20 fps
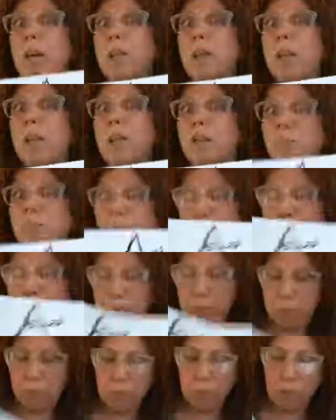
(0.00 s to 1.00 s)
they?
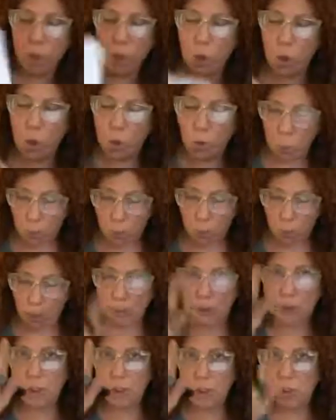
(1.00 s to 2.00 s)

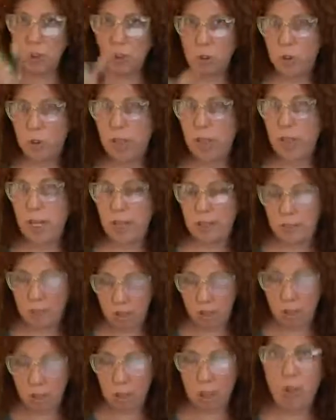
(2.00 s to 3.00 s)
Once you create
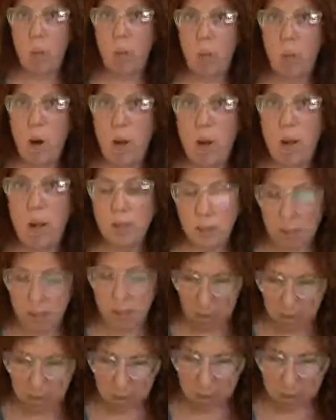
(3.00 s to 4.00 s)
the what,
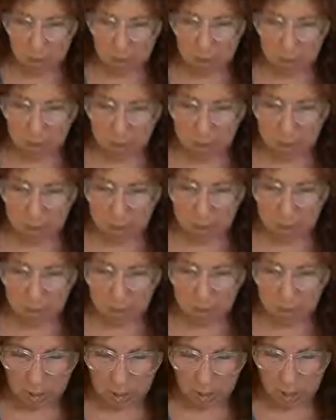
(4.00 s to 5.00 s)

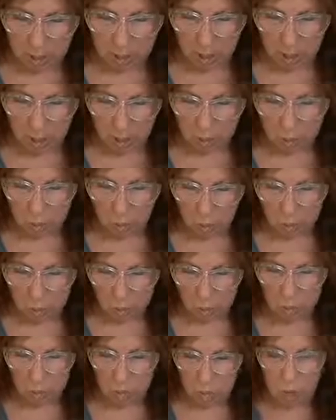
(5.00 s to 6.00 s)
then I want
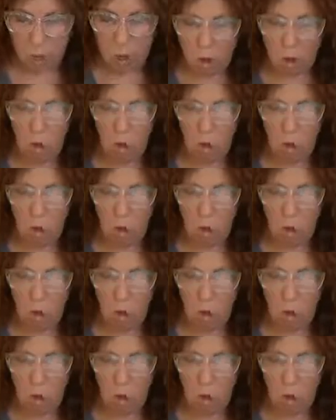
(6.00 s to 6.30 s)
you to go